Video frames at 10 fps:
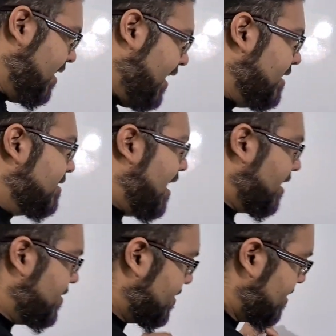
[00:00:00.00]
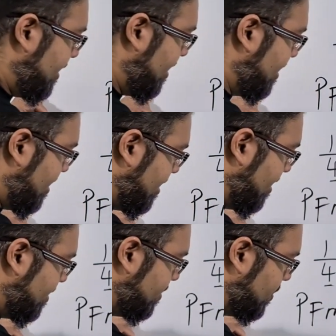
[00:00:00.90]
is actually
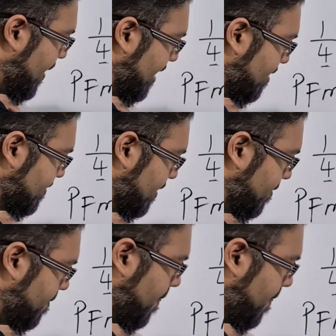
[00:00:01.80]
12.